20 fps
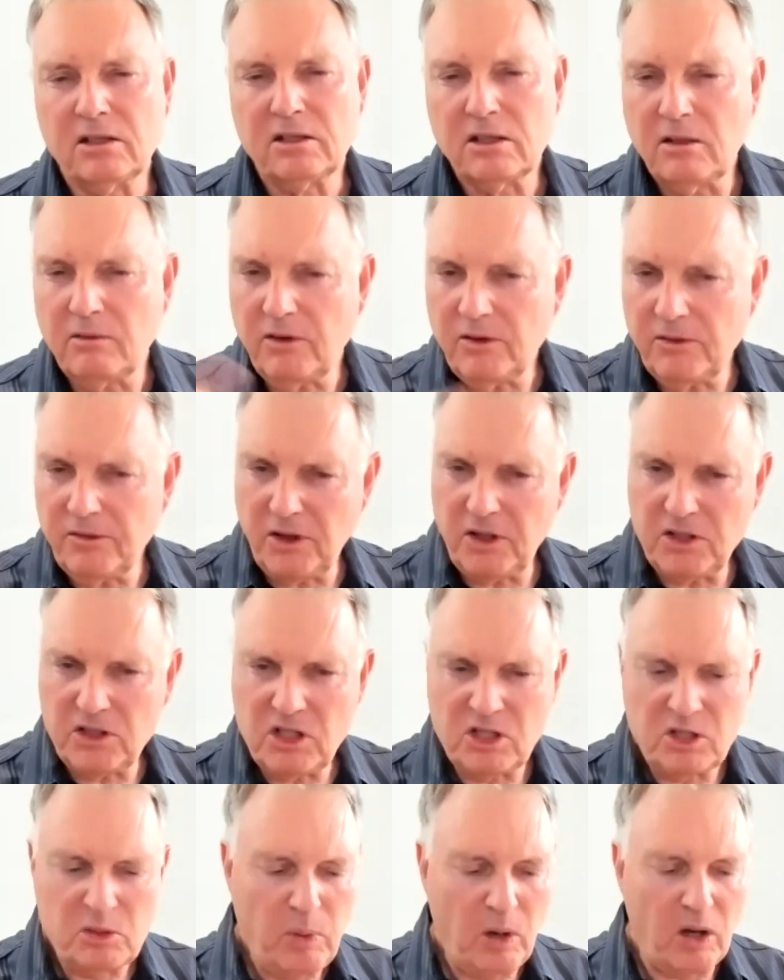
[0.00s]
The
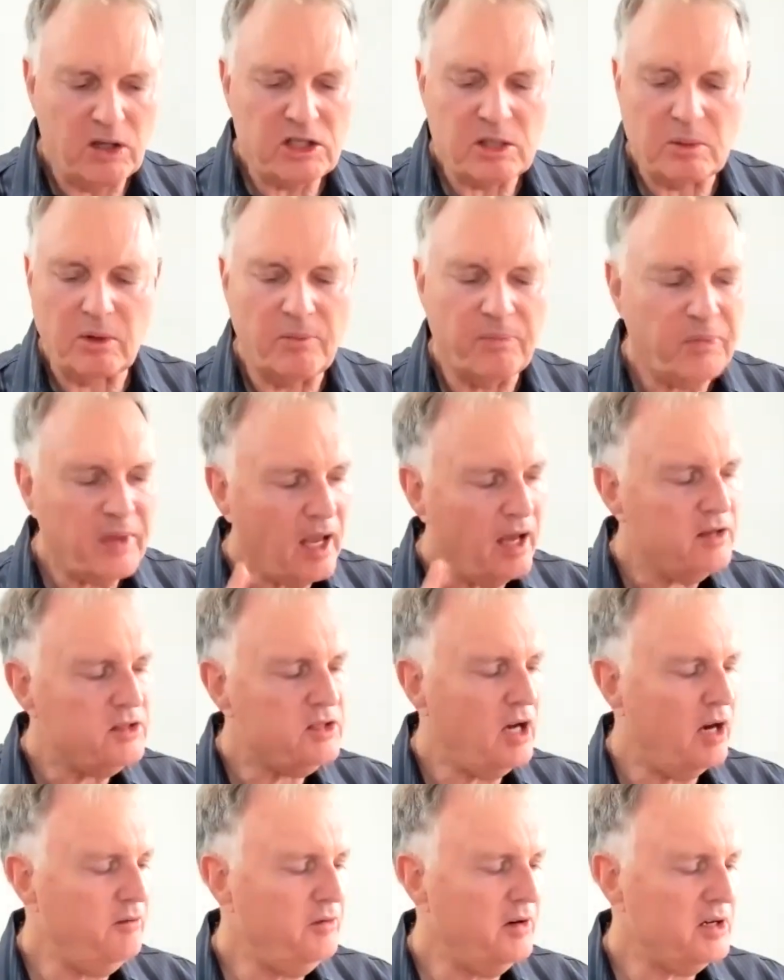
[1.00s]
reverse is possible.
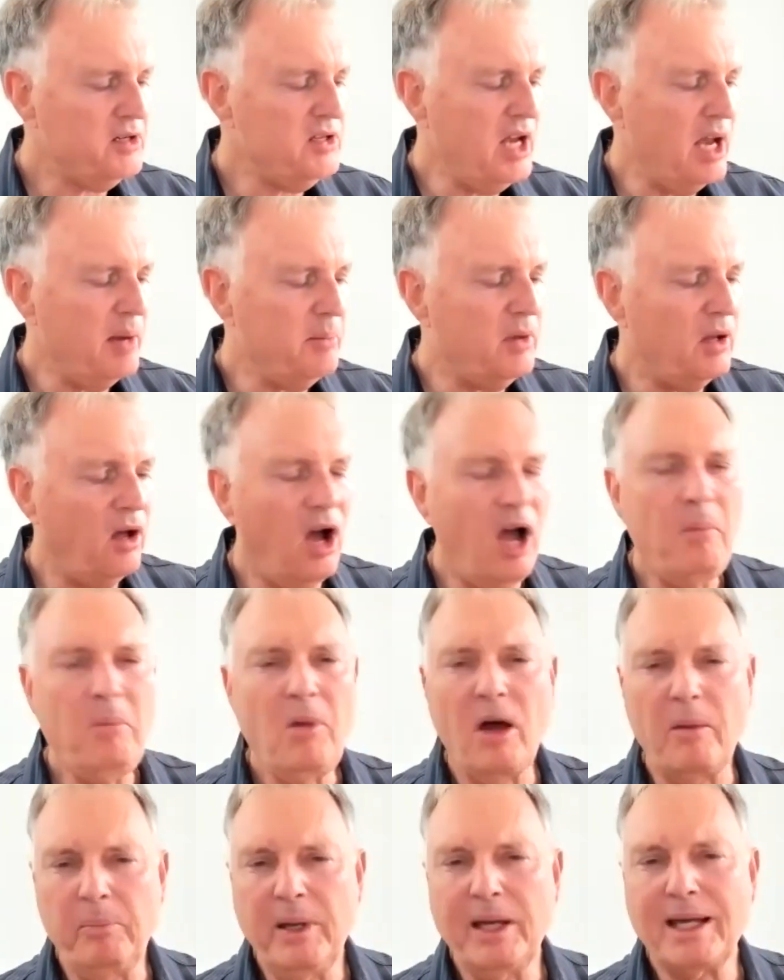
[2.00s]
So for example, I
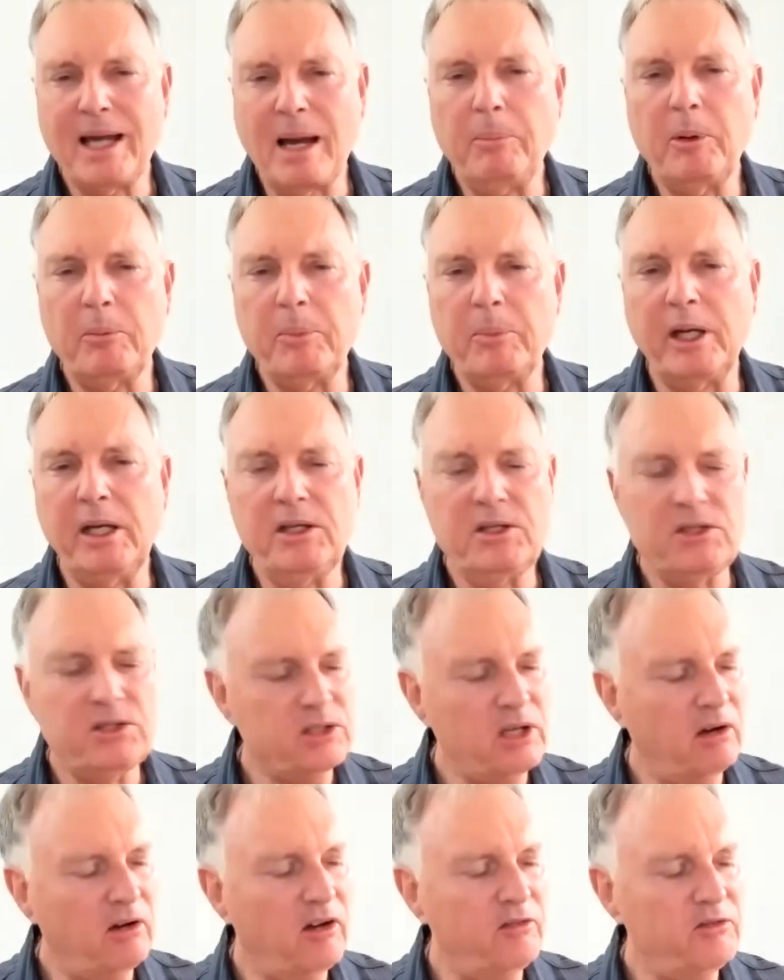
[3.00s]
might pick up a piece.
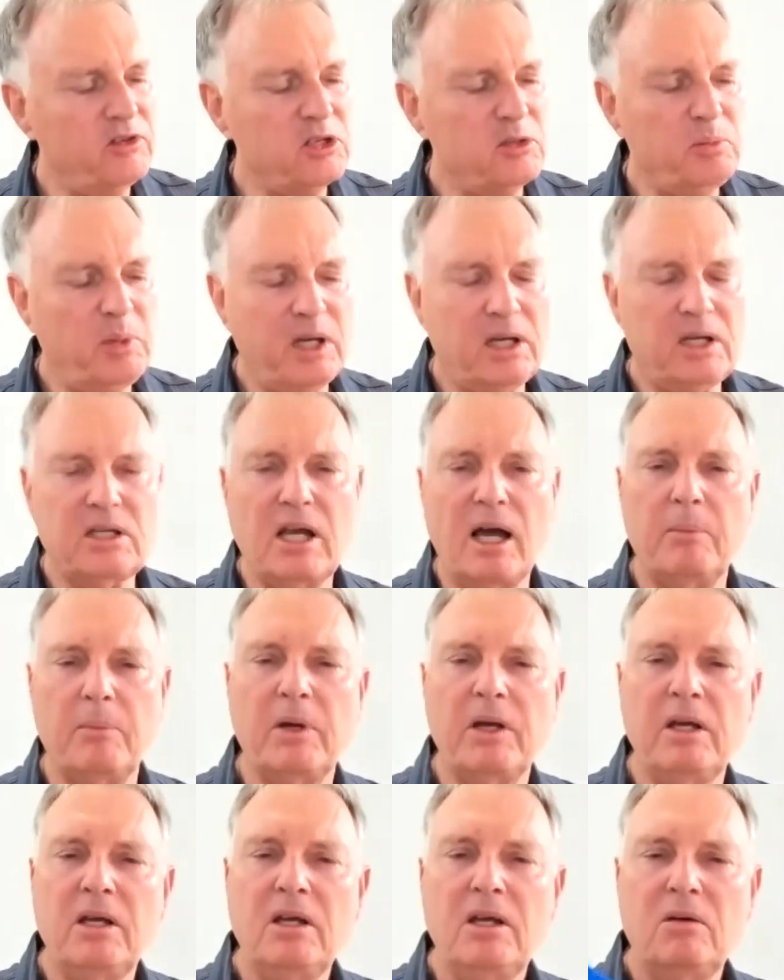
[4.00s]
So I've just picked
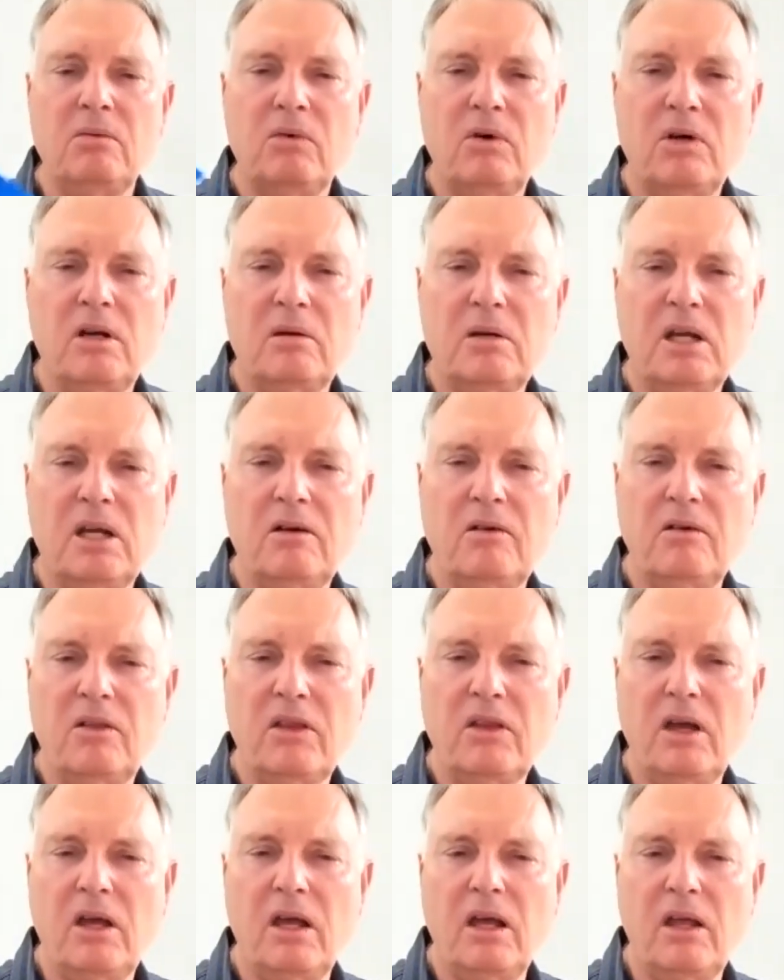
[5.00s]
up what I'm going
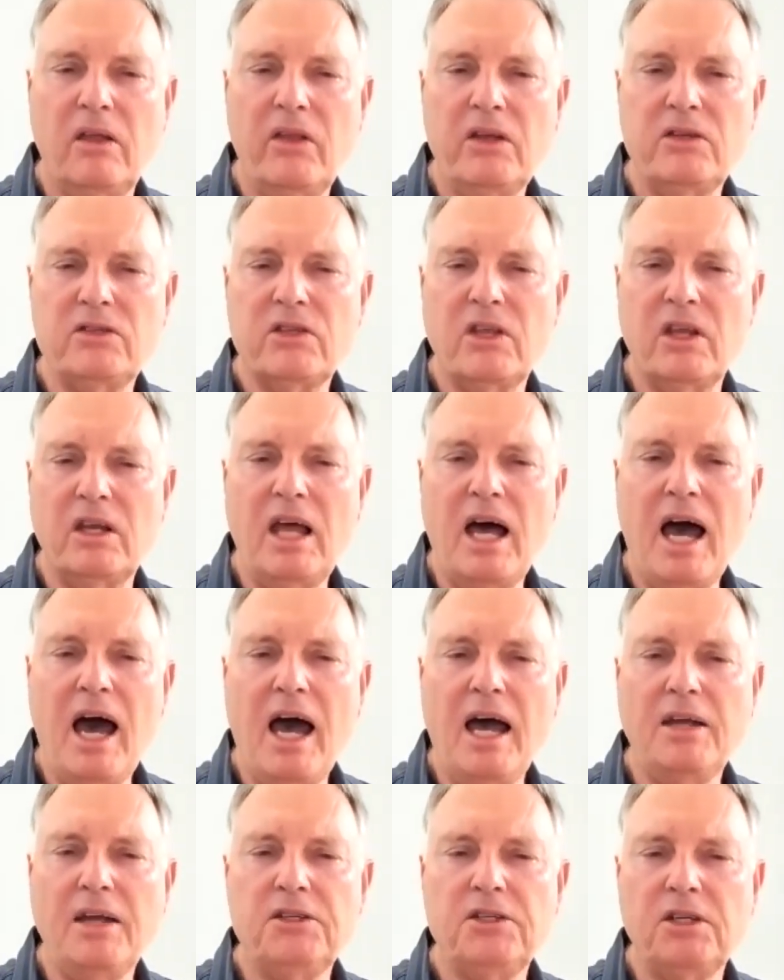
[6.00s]
to, it's the
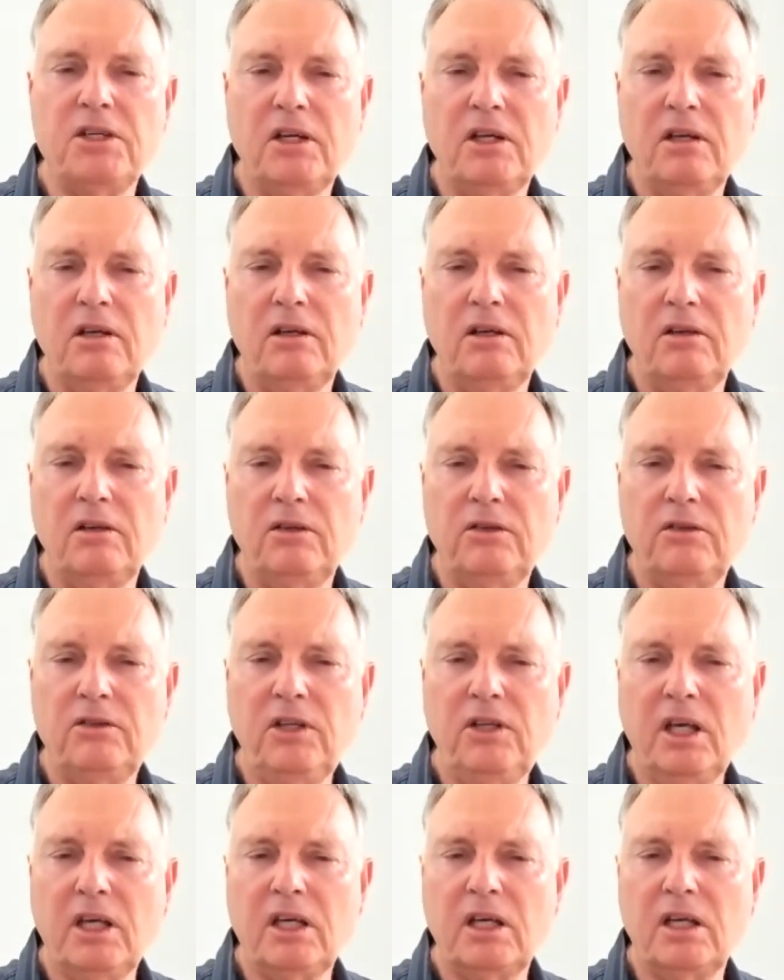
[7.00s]
large,
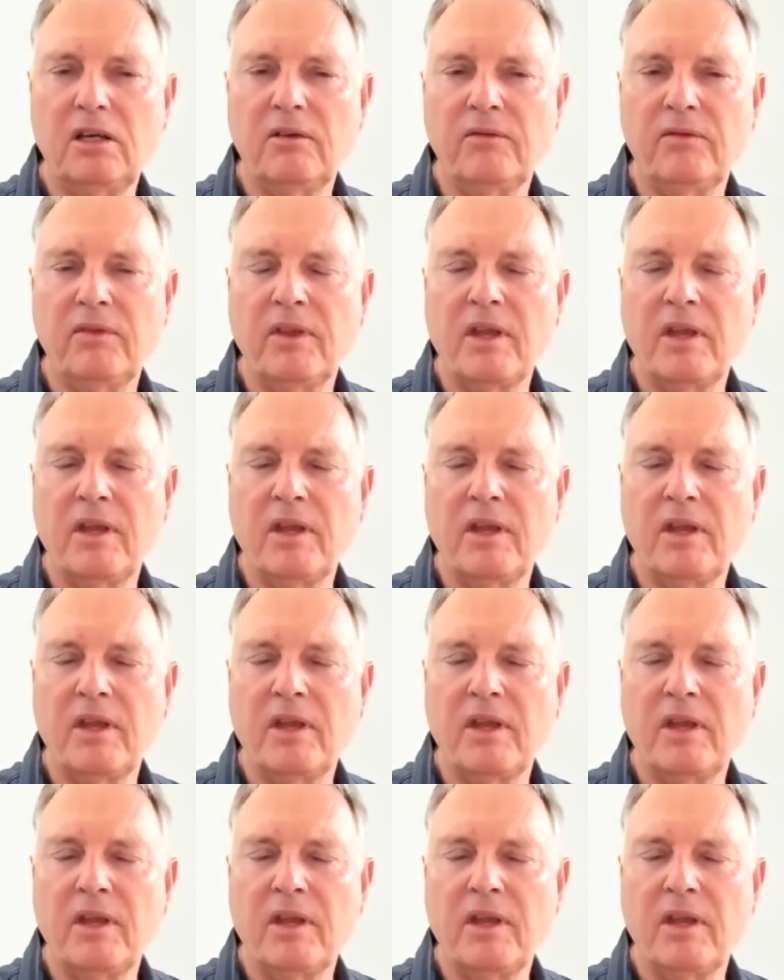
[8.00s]
thick